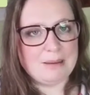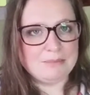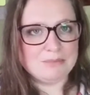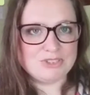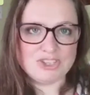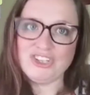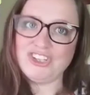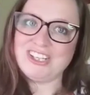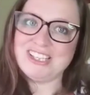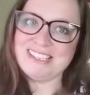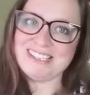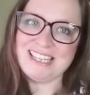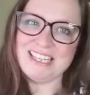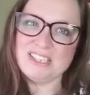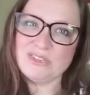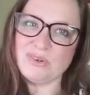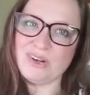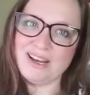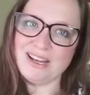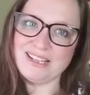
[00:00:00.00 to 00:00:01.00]
so you can see
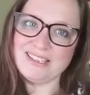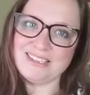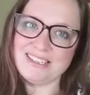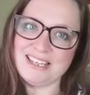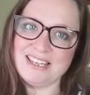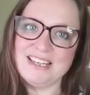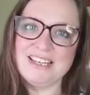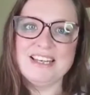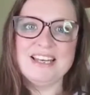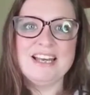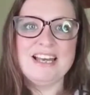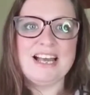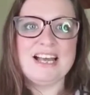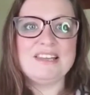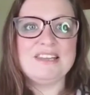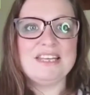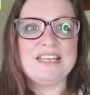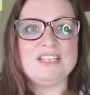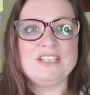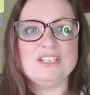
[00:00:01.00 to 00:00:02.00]
it, so it hides it.
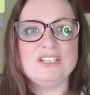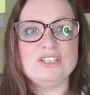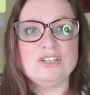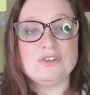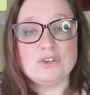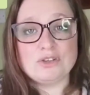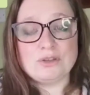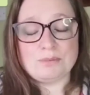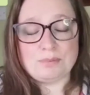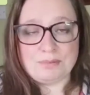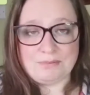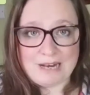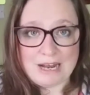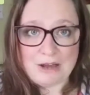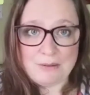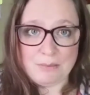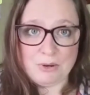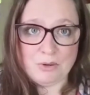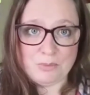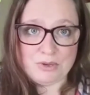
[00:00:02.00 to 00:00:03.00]
And then you've got the
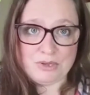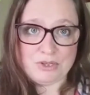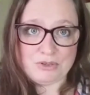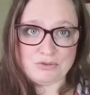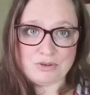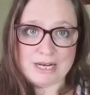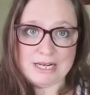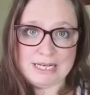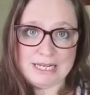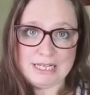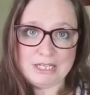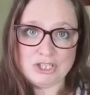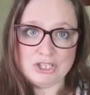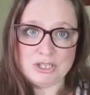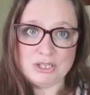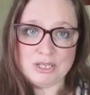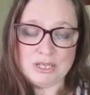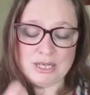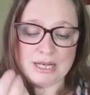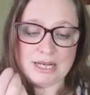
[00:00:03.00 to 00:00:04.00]
flower pot with the
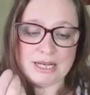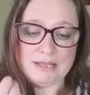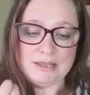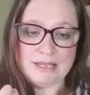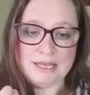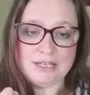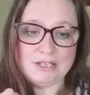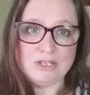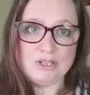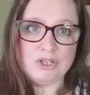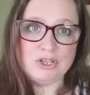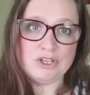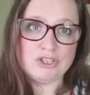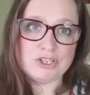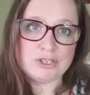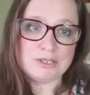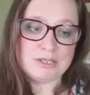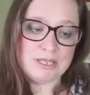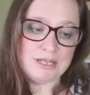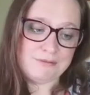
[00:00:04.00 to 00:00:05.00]
drainage, and then you can
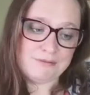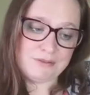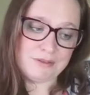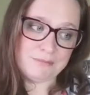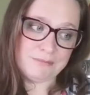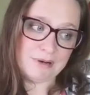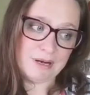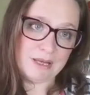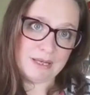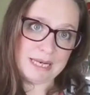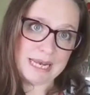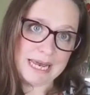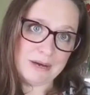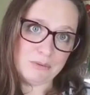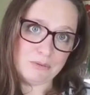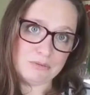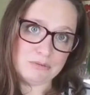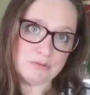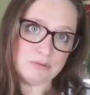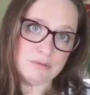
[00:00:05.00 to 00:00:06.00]
just lift the plant
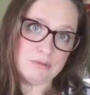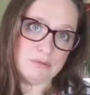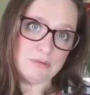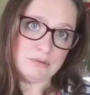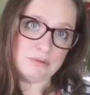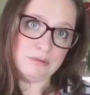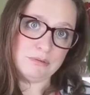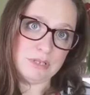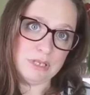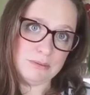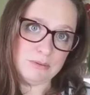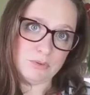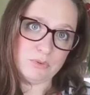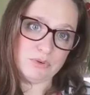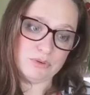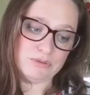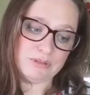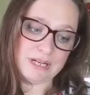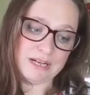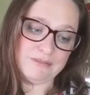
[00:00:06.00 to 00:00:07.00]
out, tip the
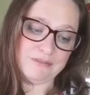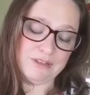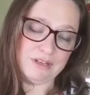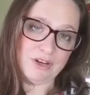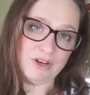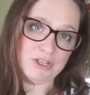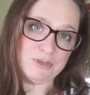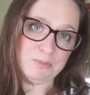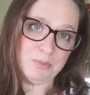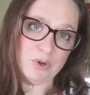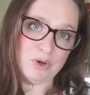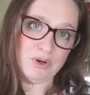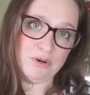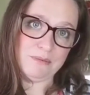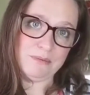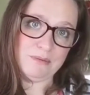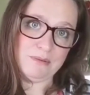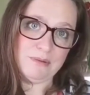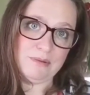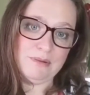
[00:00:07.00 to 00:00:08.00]
water out of the nice
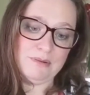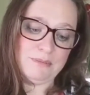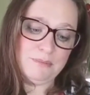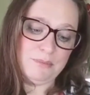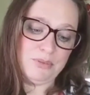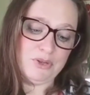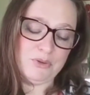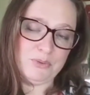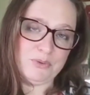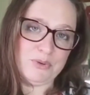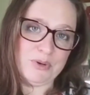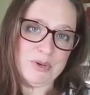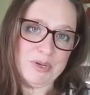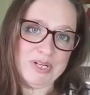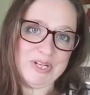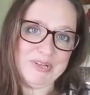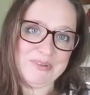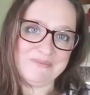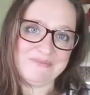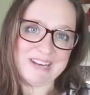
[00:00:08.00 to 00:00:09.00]
pot, put
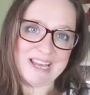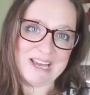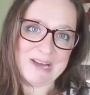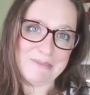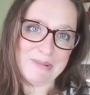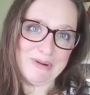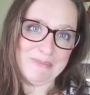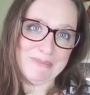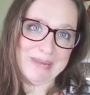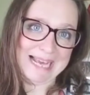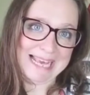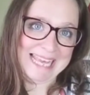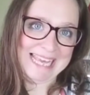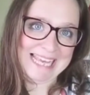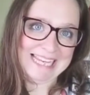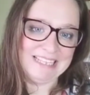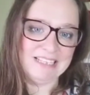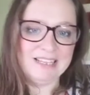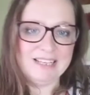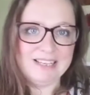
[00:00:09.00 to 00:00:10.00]
the flower pot back
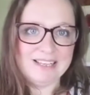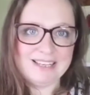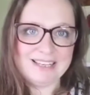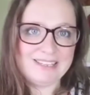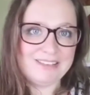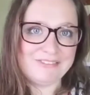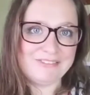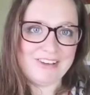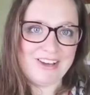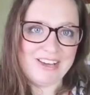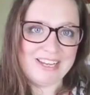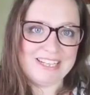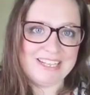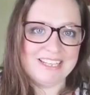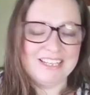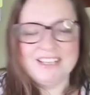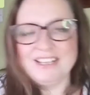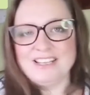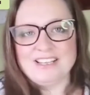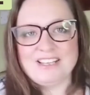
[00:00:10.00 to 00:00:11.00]
in, and you're fine.
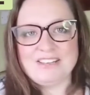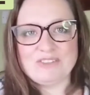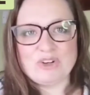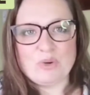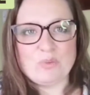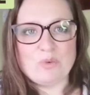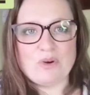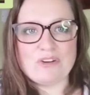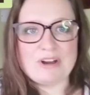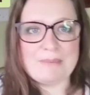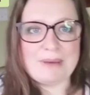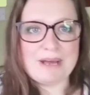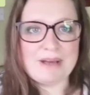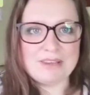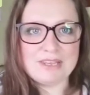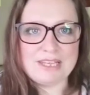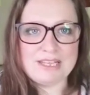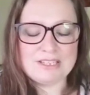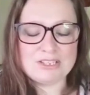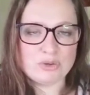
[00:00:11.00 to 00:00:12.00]
You haven't got to worry
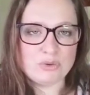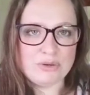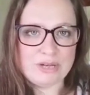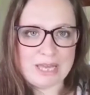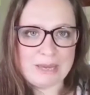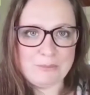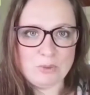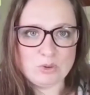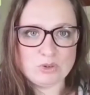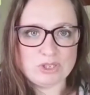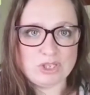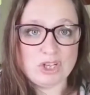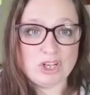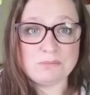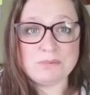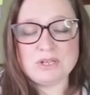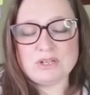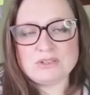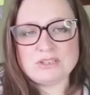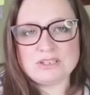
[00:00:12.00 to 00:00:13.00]
about the soil getting
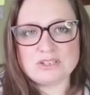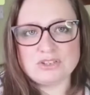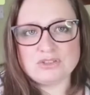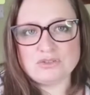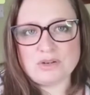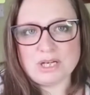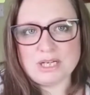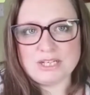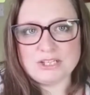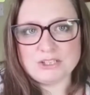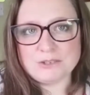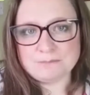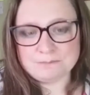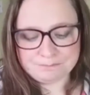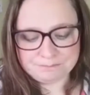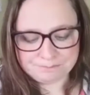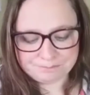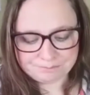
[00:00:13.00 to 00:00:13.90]
waterlogged because there's good drainage.